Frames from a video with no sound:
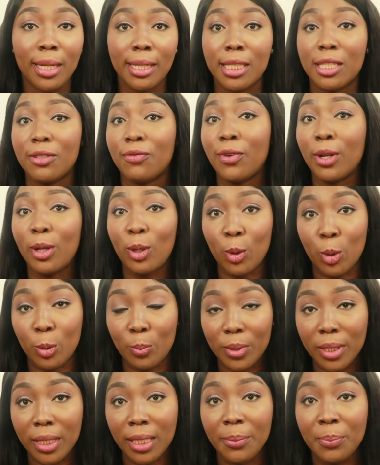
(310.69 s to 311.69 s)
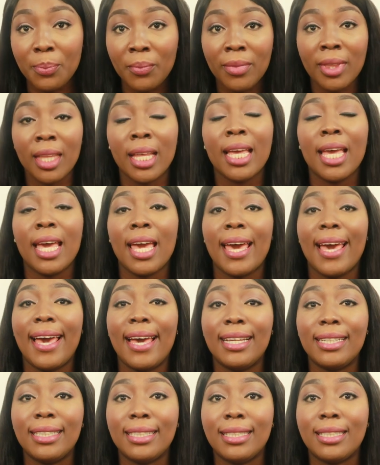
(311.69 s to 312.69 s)
it's verlobt.
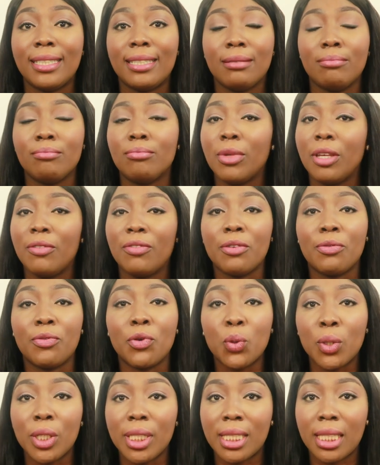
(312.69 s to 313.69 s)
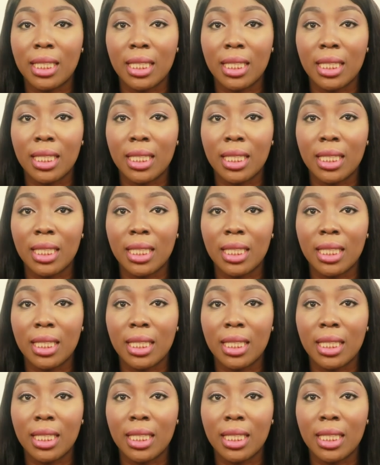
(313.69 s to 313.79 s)
And if the phone is